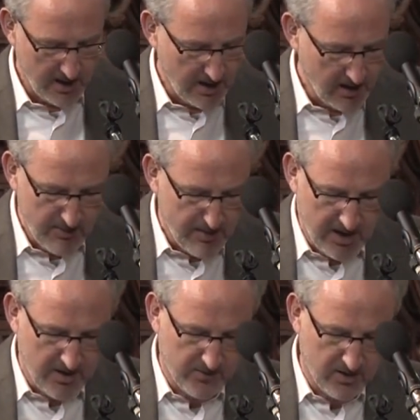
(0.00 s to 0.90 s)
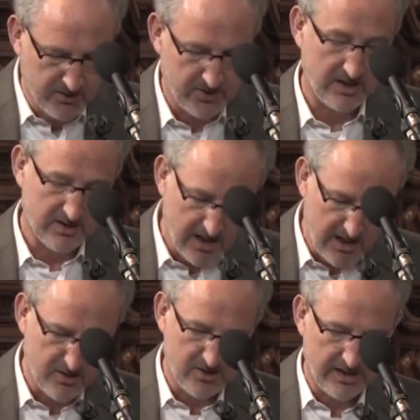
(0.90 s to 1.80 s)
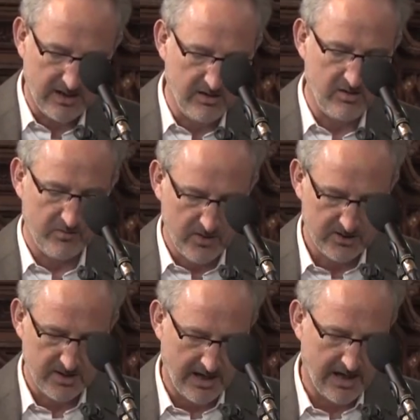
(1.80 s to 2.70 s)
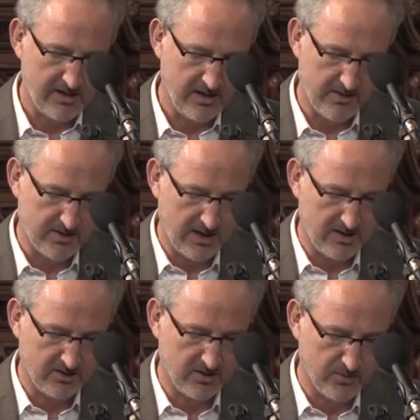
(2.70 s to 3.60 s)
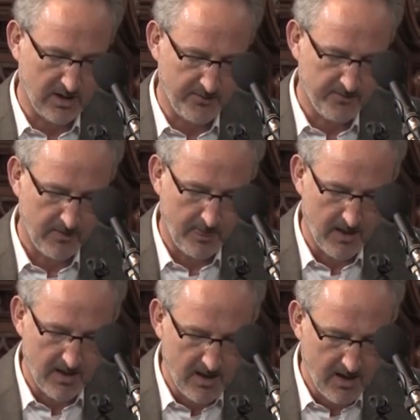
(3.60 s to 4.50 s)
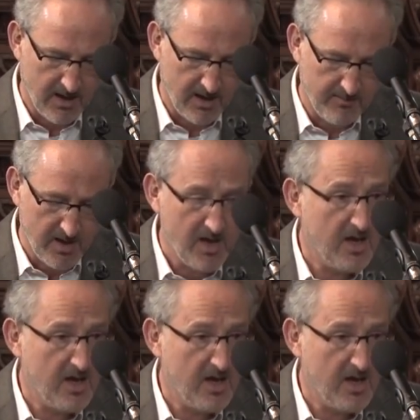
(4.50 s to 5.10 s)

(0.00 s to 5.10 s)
in many different contexts, in the secular university and in other settings as well.